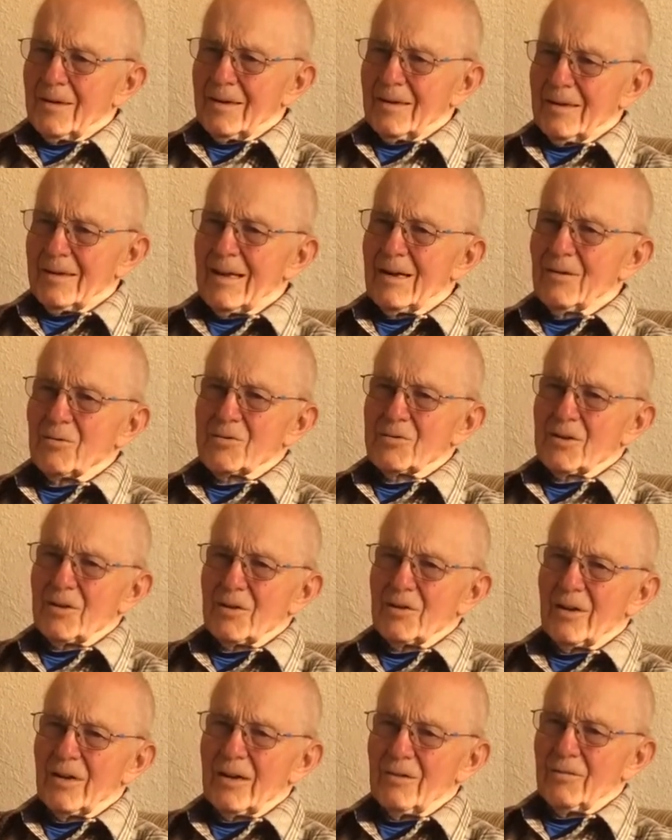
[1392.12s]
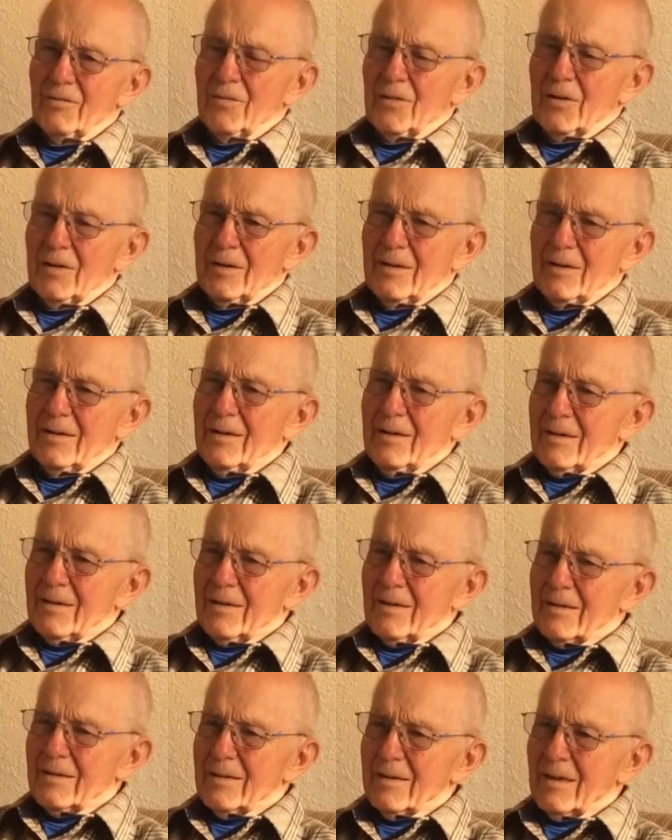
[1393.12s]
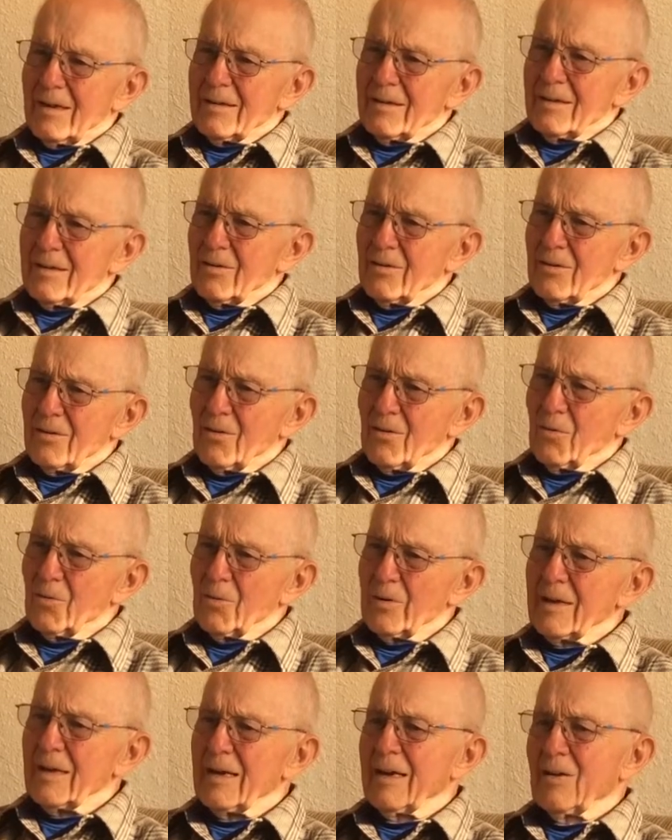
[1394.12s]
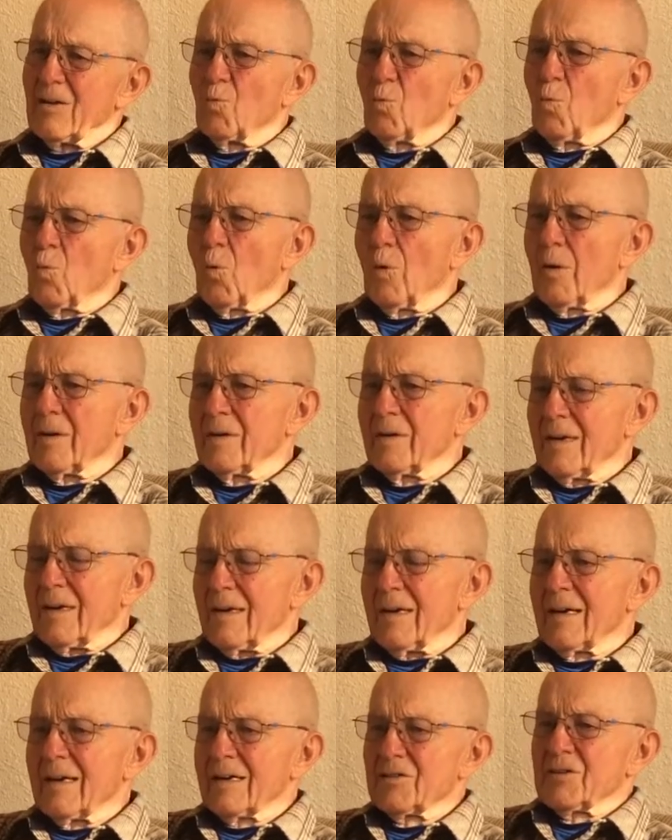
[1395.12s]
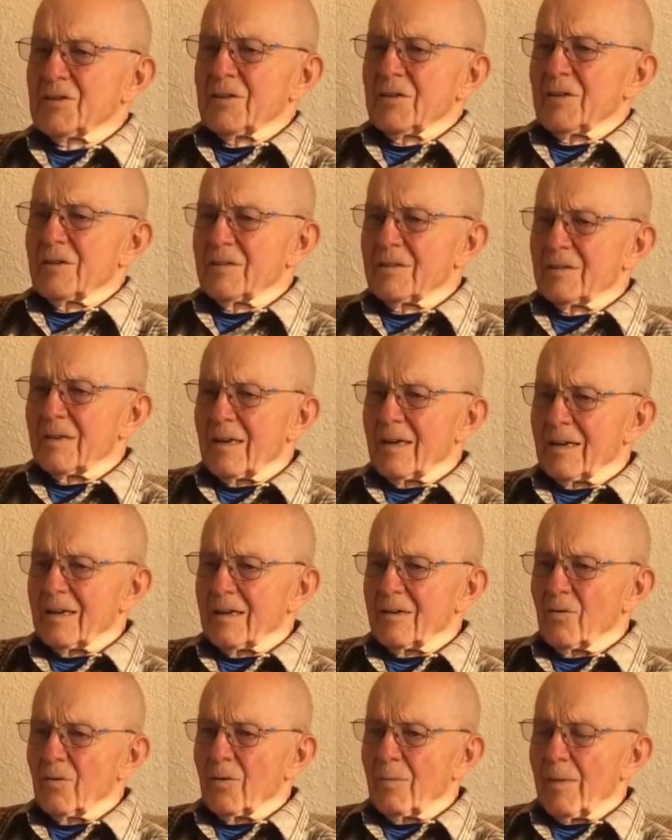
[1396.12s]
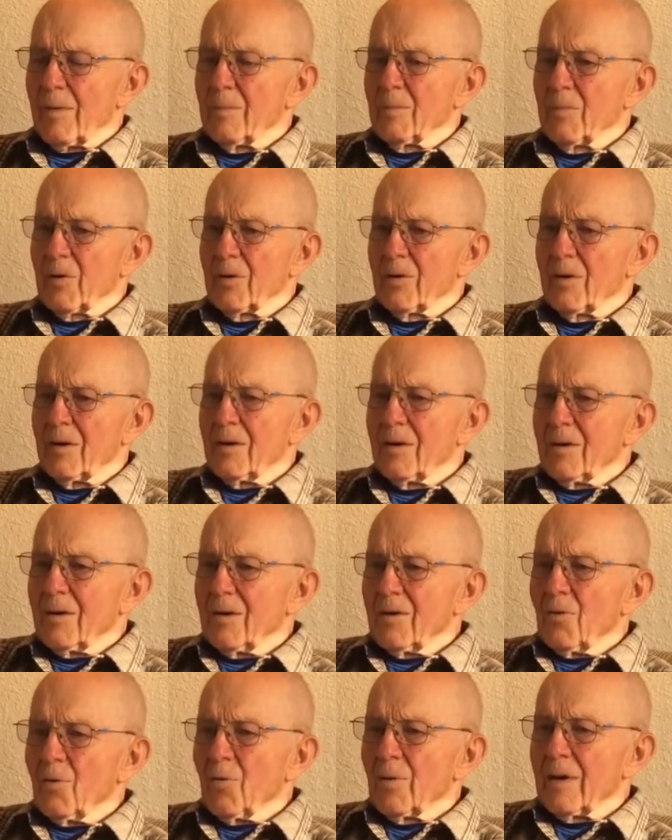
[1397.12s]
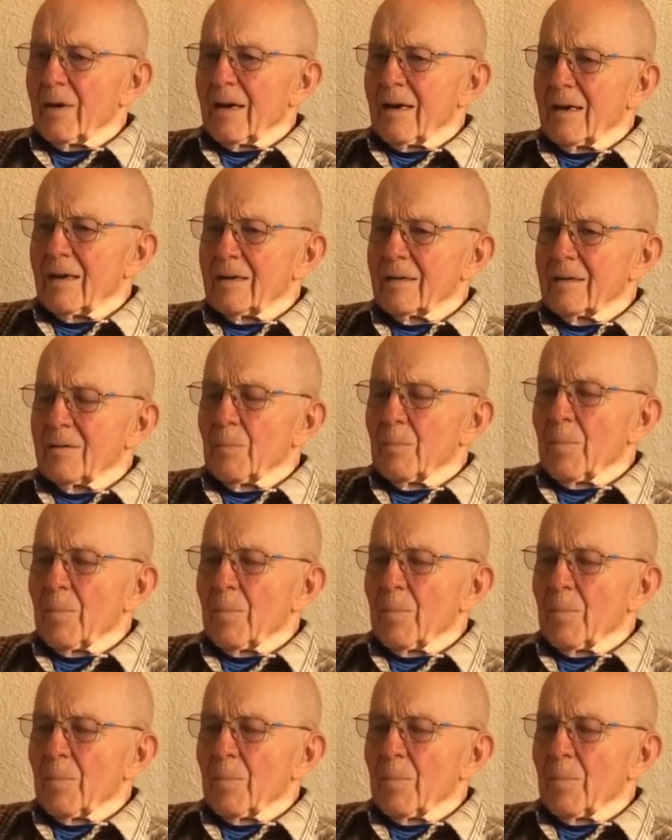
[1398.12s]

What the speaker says: And that was a lot of fun. I only had one accident that I can remember when I